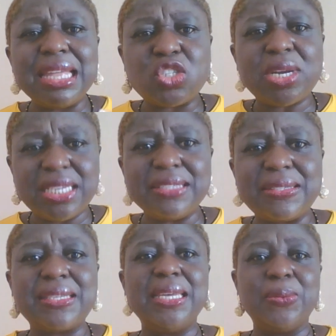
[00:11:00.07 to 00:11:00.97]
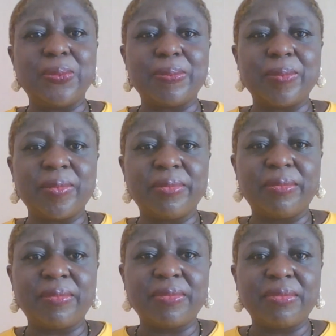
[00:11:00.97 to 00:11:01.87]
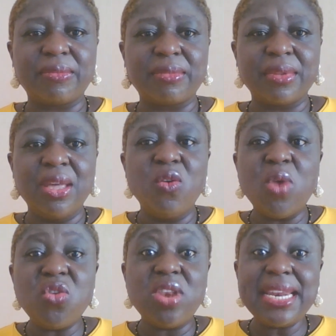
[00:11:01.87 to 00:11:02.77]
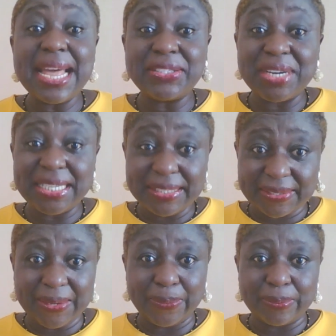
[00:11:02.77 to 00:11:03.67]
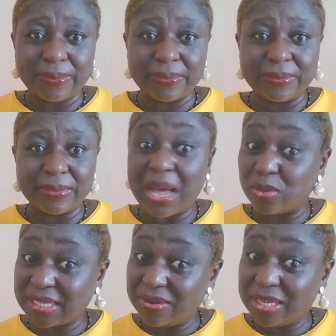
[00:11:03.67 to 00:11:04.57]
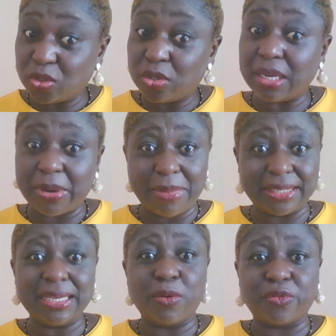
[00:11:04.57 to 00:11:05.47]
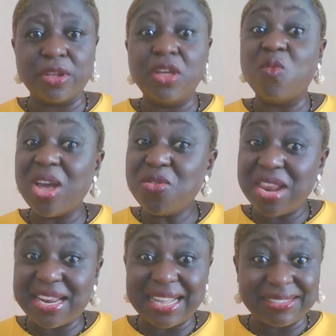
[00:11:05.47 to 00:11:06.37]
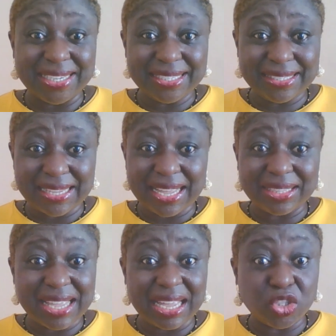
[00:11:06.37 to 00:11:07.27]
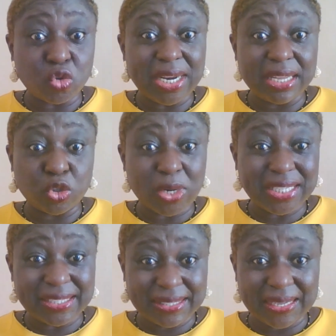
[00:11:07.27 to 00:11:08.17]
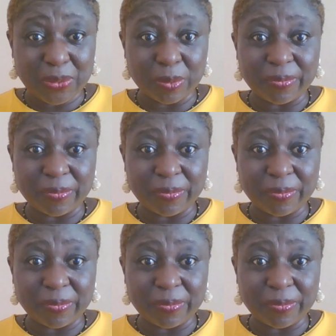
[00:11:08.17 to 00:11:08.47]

trending skill. When you learn that trending skill, I'll tell you a story about myself. When you learn that trending skill,